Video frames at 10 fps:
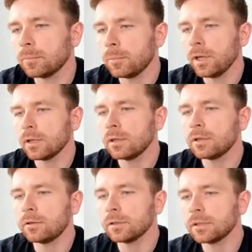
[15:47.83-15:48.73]
make the
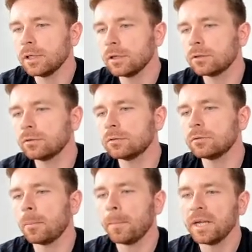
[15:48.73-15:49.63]
direct take
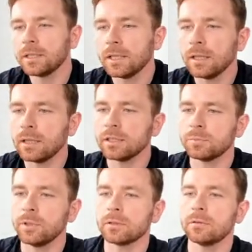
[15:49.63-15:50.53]
to maintain the
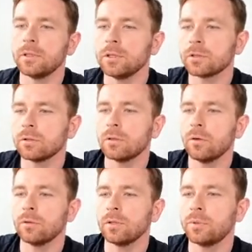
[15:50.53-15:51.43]
aspect ratio
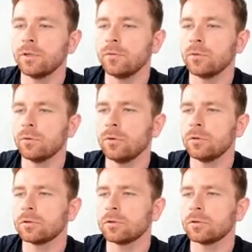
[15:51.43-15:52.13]
on the preview, or